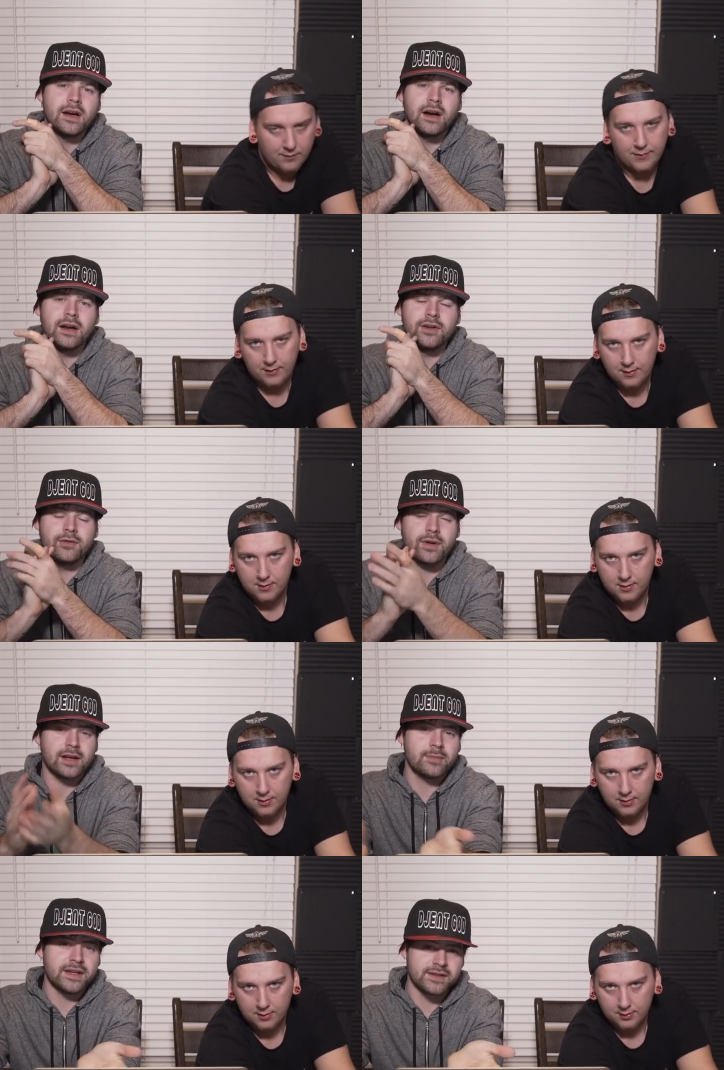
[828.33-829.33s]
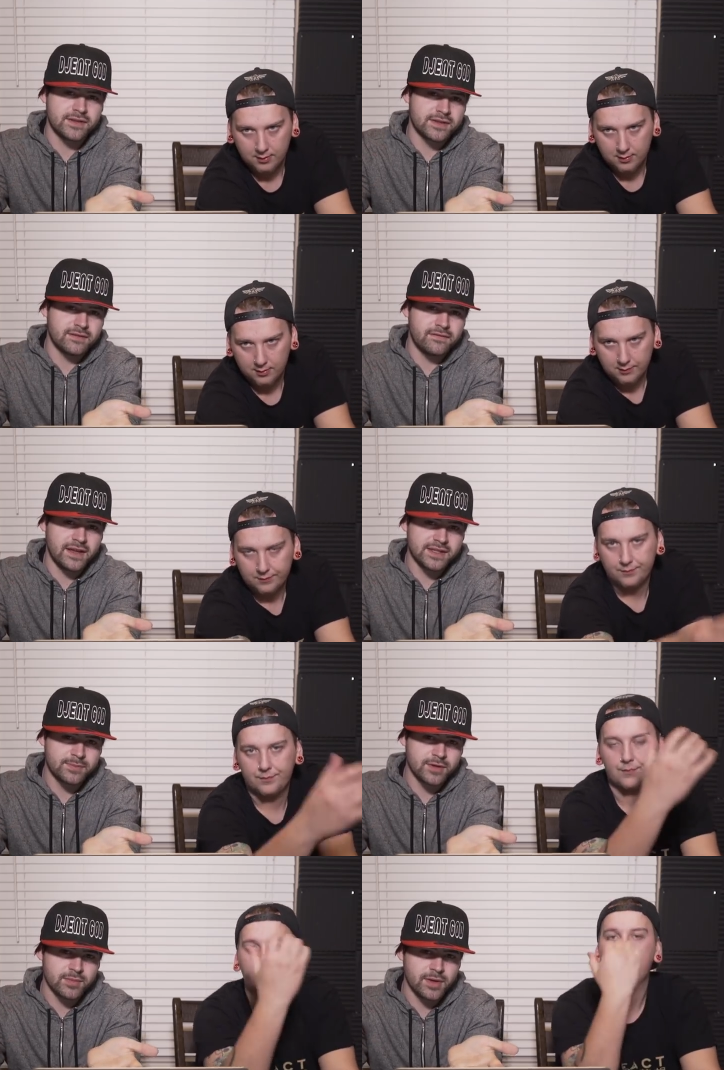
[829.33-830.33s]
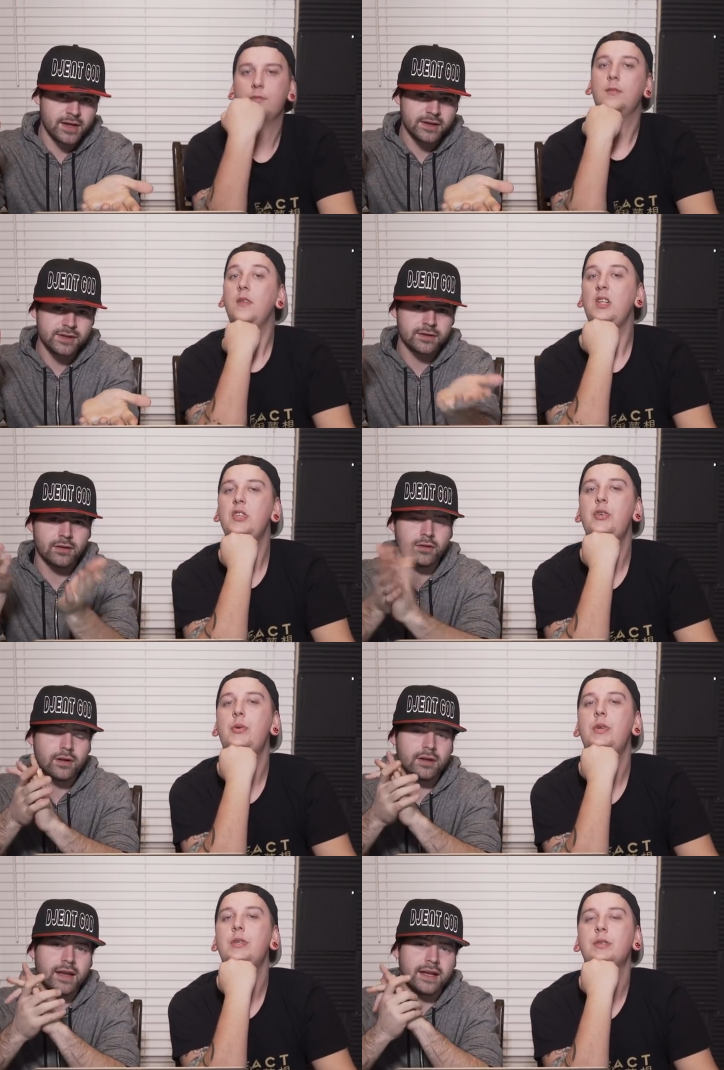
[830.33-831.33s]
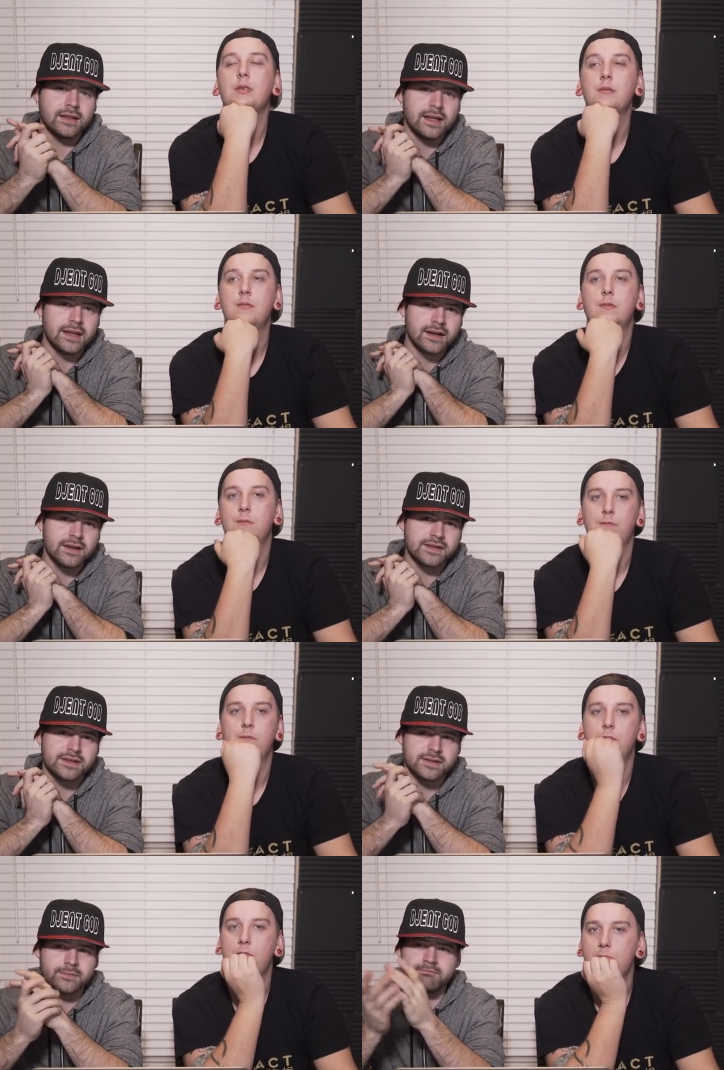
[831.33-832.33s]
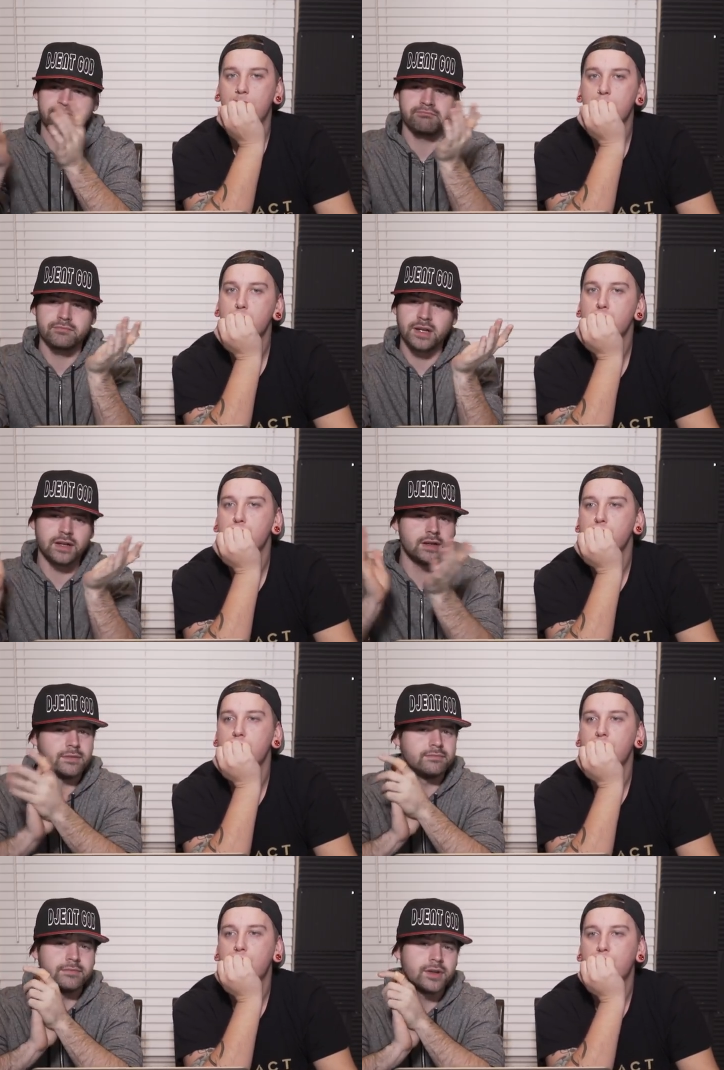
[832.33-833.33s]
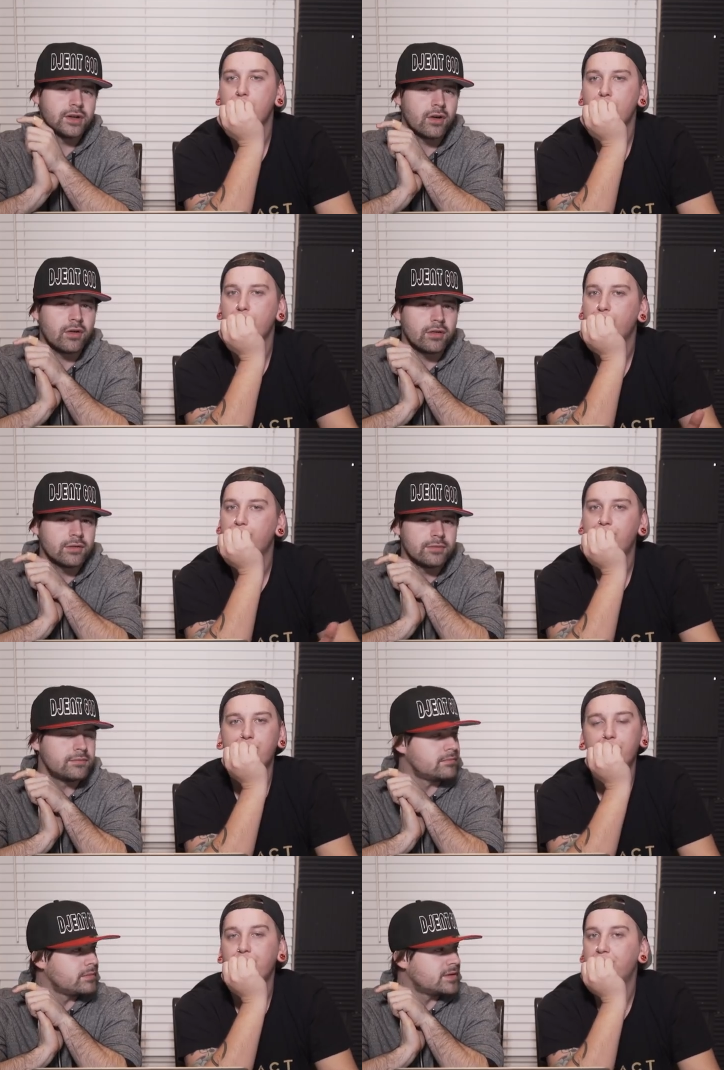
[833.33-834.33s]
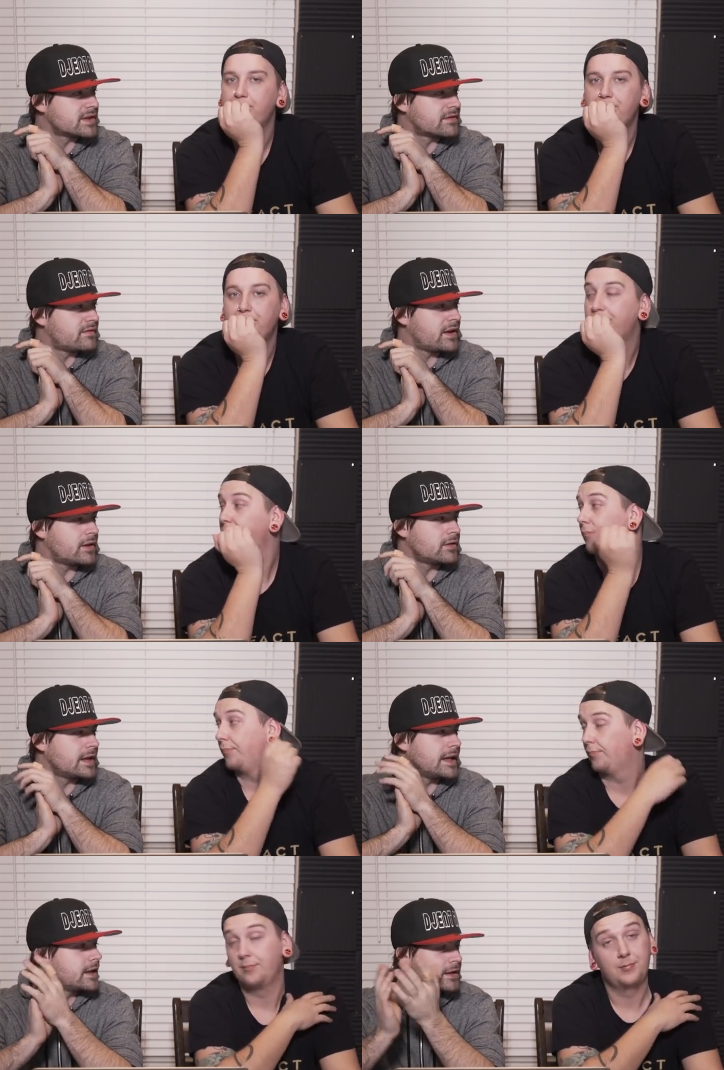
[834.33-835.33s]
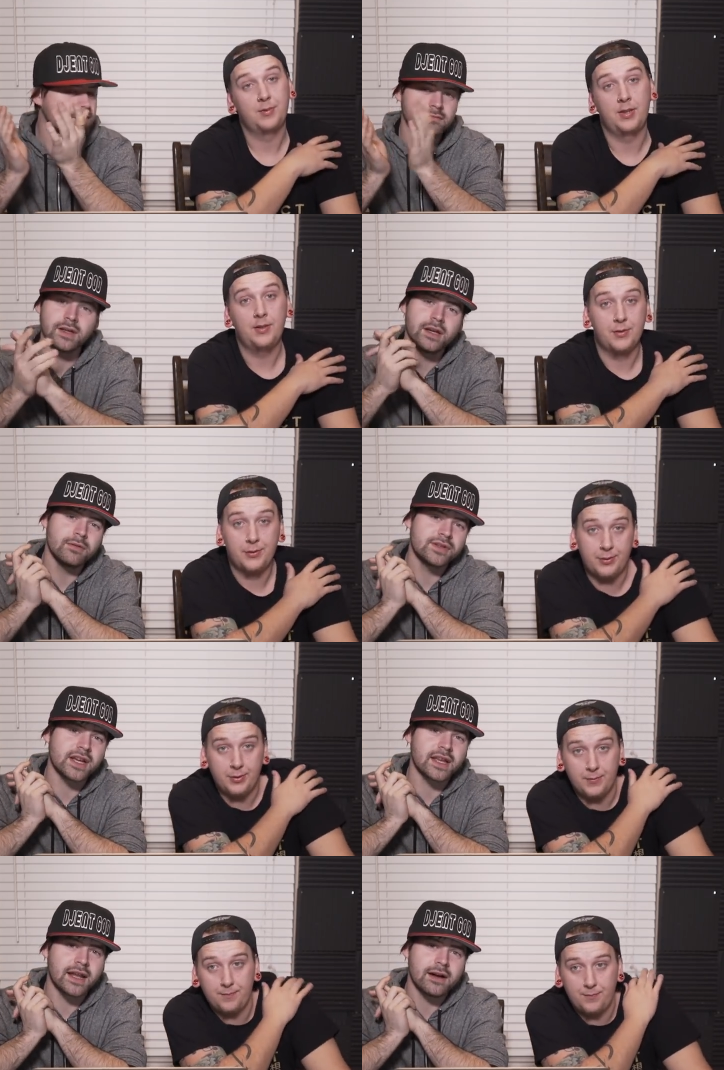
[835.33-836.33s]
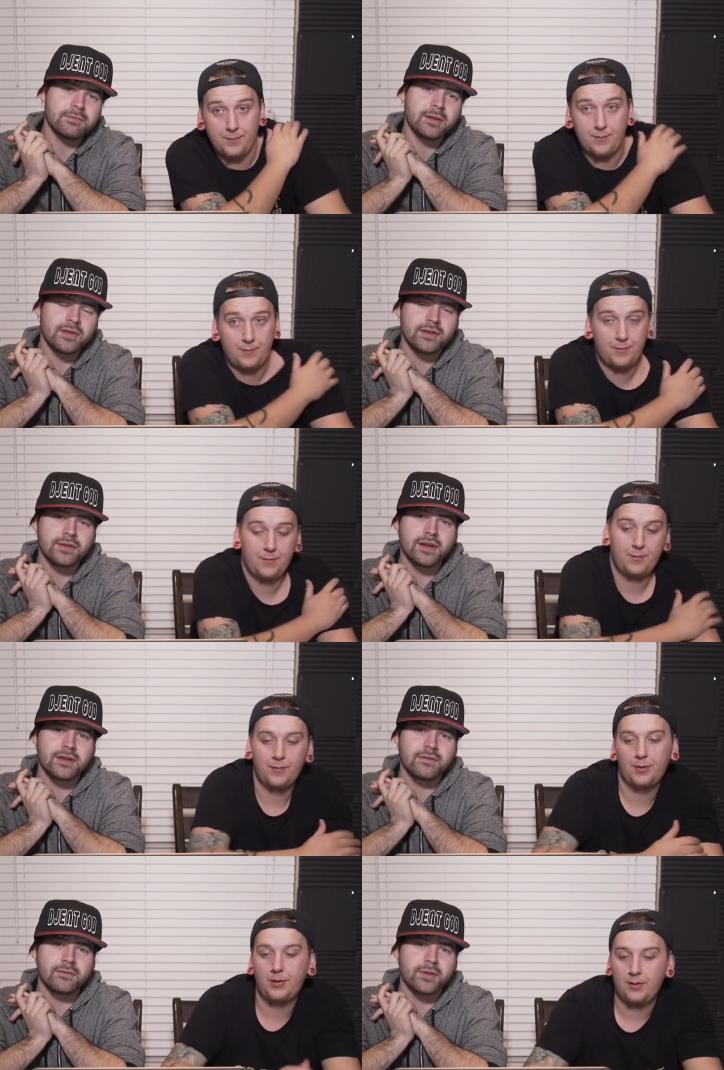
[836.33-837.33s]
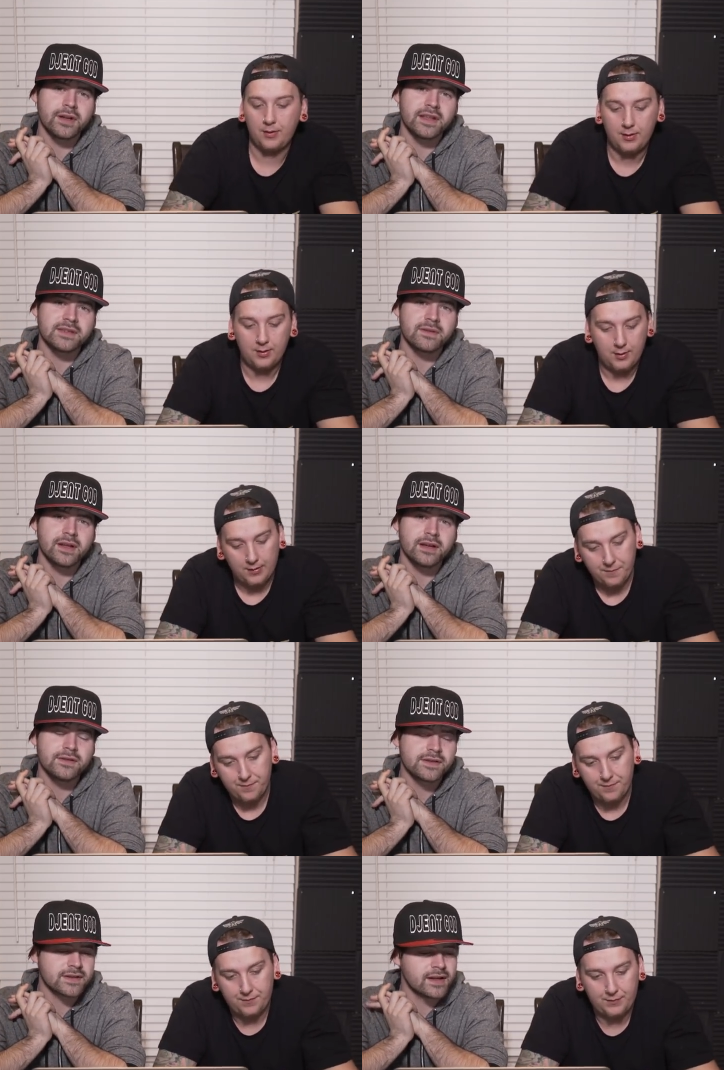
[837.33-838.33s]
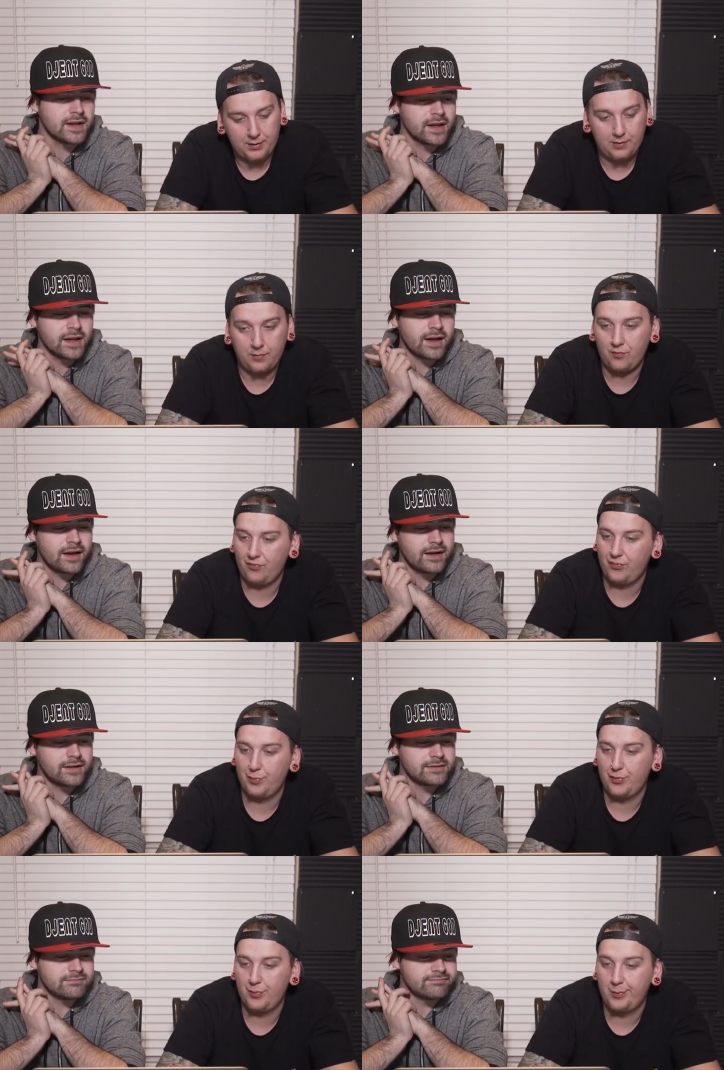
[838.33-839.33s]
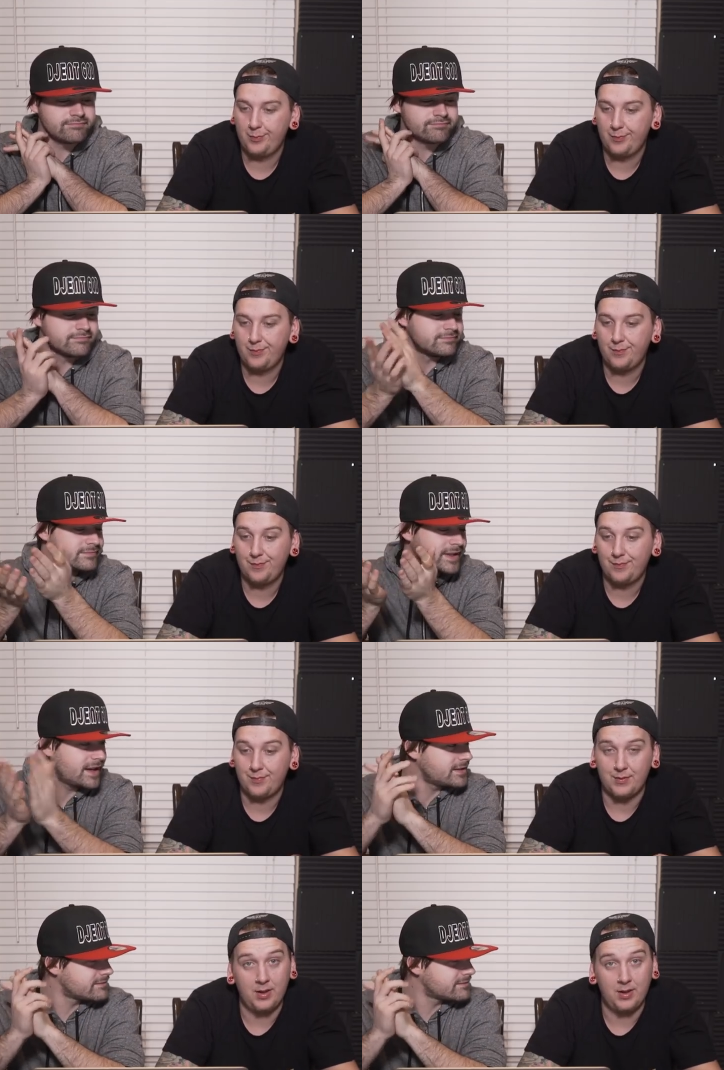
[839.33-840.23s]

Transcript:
Speaker 1: uh, direct message the Facebook page or like link us a good old music fail link. Yeah, dude, we'll check it. it out. Maybe do another one of these videos. Um, yeah,